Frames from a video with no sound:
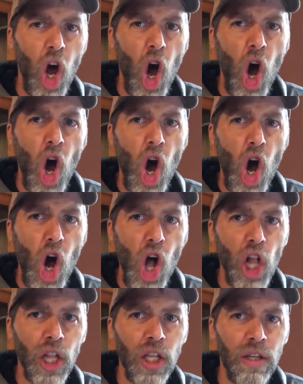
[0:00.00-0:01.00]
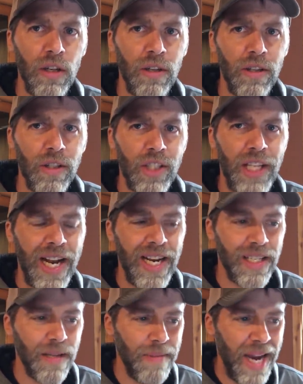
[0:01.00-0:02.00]
all
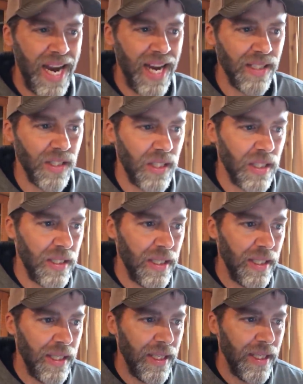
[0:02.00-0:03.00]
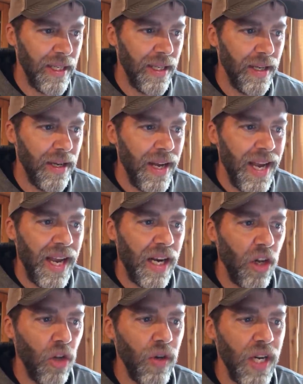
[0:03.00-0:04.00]
Senate demands,
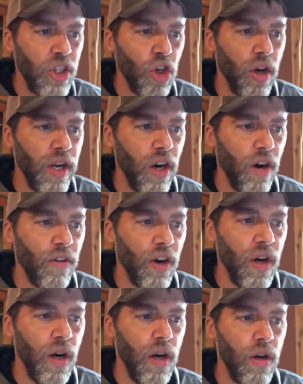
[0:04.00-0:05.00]
including turning over